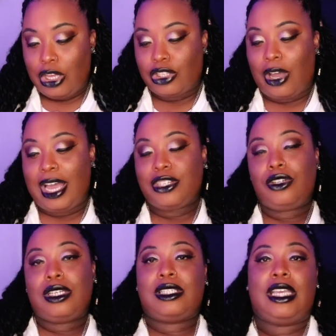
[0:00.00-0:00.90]
So as
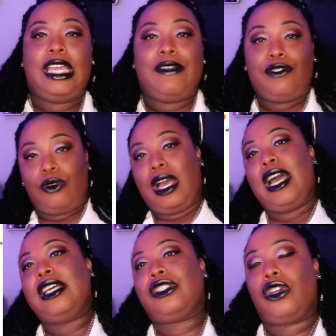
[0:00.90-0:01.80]
you can see, if you
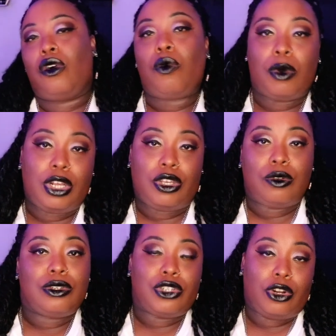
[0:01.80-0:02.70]
guys don't want to
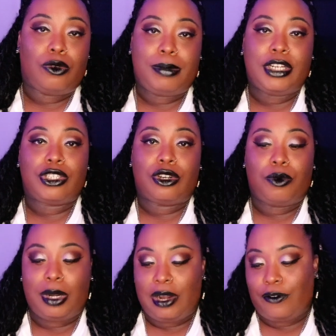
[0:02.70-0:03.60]
use your own picture
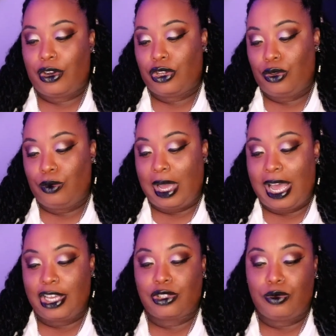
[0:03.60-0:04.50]
or whatever, you
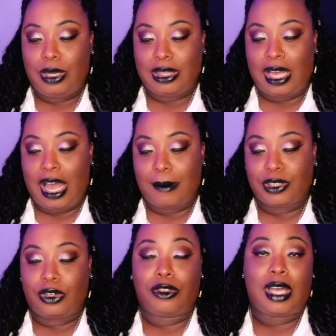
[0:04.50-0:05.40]
guys do get the
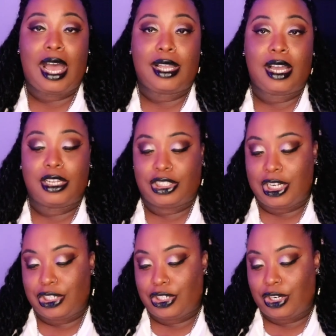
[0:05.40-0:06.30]
option on the icon
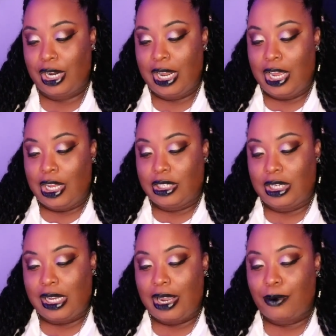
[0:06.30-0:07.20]
changer
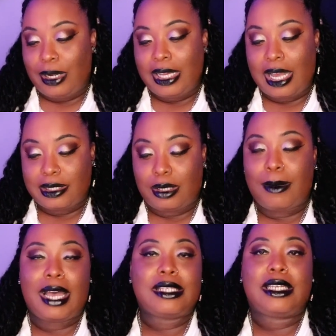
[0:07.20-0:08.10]
to like really
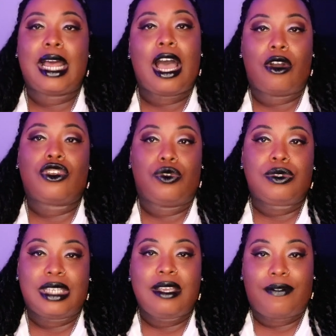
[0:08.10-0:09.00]
customize it how you
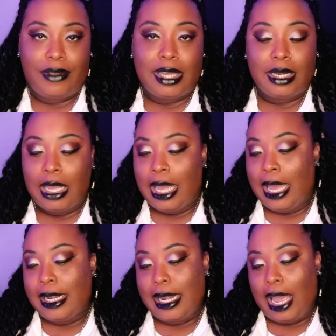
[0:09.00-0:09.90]
see fit.
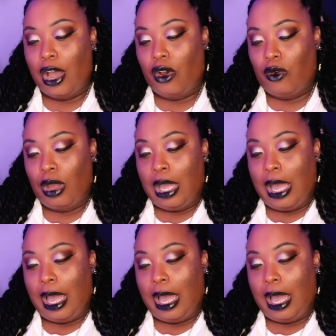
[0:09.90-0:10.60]
Now,